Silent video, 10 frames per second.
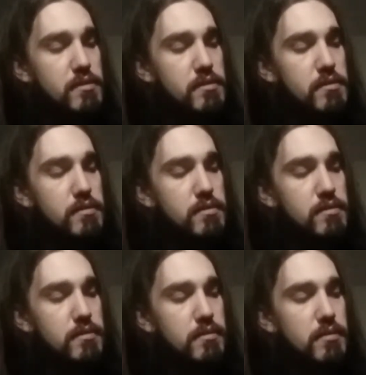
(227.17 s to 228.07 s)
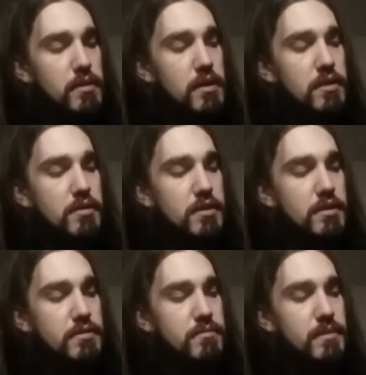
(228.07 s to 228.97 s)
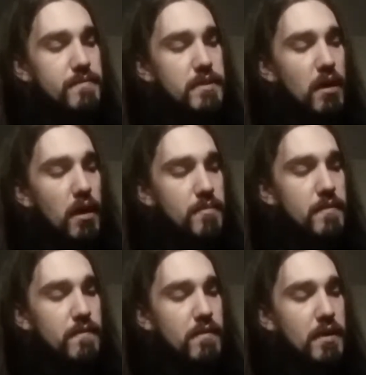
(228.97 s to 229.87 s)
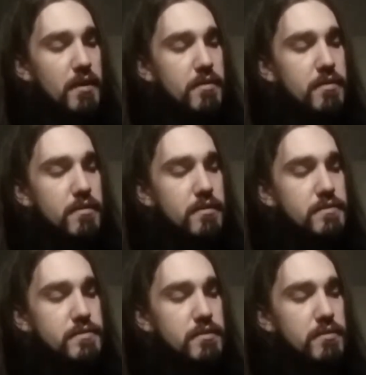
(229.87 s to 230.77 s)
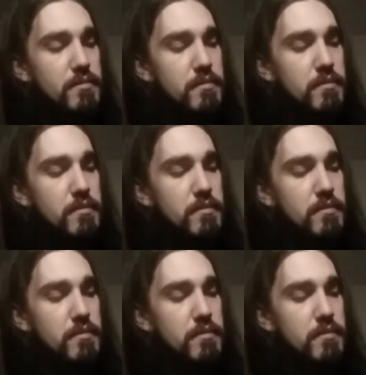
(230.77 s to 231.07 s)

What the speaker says: And you're going to shift it up a fret. So